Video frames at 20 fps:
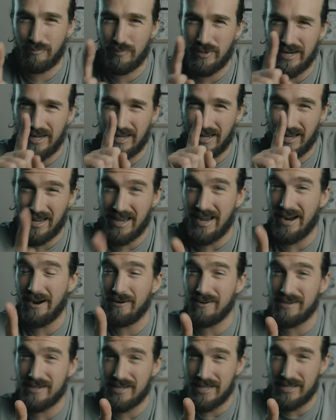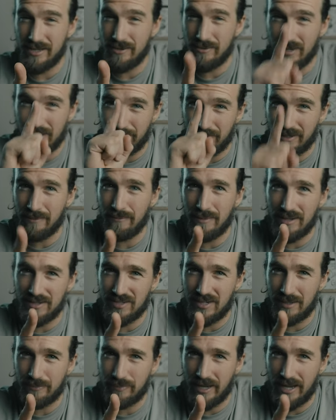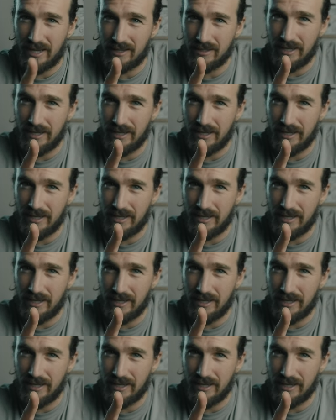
but I guarantee you I'm gonna mess it up again